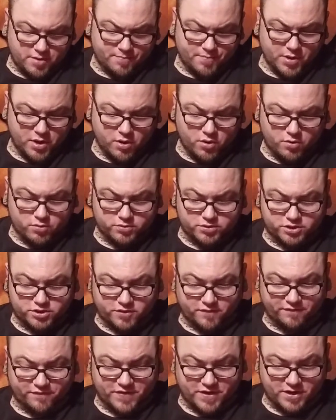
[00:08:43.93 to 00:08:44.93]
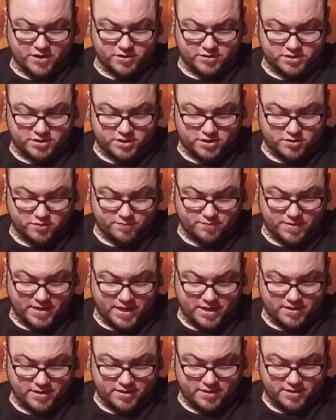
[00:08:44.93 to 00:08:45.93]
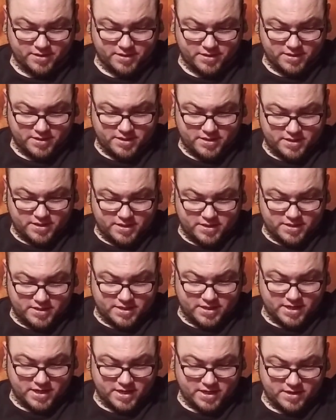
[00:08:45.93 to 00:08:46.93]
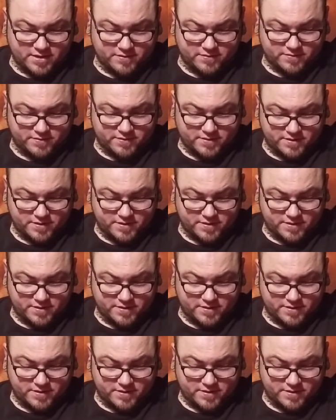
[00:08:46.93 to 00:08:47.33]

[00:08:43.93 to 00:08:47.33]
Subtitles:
pose your figures a little better. Now,